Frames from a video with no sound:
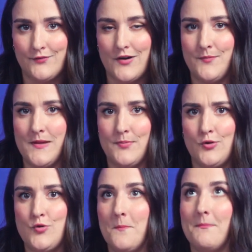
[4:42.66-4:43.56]
in front of
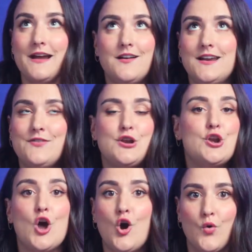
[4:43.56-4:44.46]
people who might not
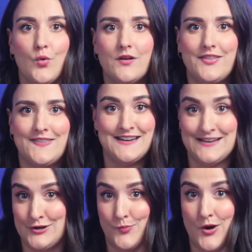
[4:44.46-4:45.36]
even know that they
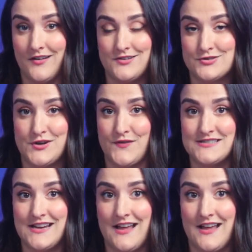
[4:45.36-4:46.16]
need your product or service